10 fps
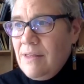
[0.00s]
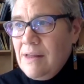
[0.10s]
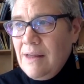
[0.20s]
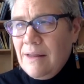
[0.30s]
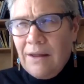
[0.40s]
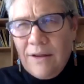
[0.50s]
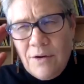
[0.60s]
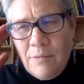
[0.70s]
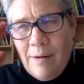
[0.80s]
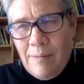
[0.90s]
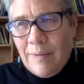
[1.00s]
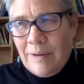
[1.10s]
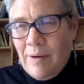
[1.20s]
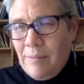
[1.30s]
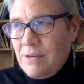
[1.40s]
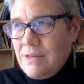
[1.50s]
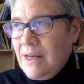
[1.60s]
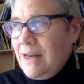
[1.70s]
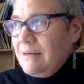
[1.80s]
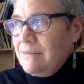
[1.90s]
thinking that you're probably
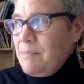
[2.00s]
representing